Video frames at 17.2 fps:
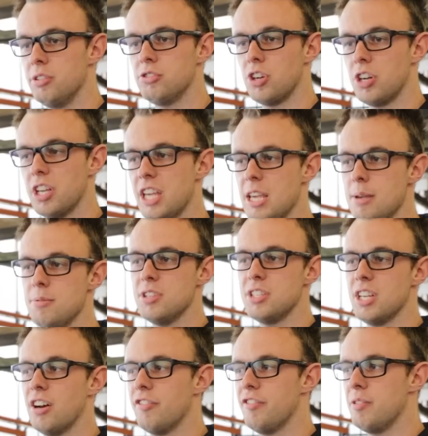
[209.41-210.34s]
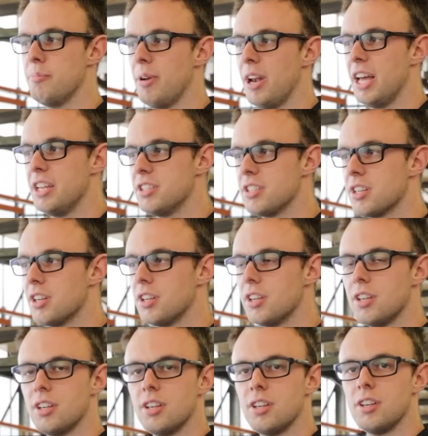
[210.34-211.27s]
trying to keep yourself in place,
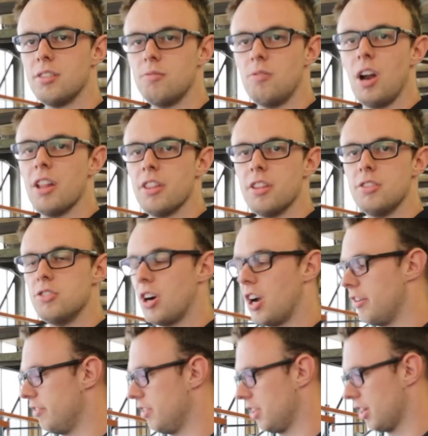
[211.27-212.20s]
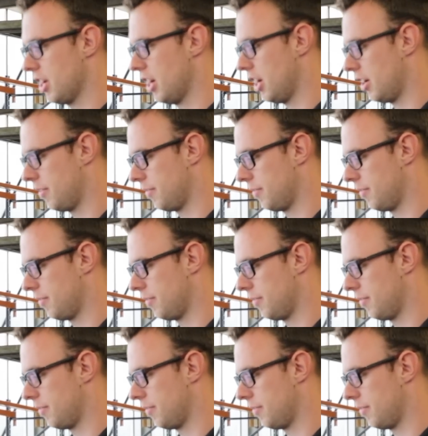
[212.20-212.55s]
rather than driving the car.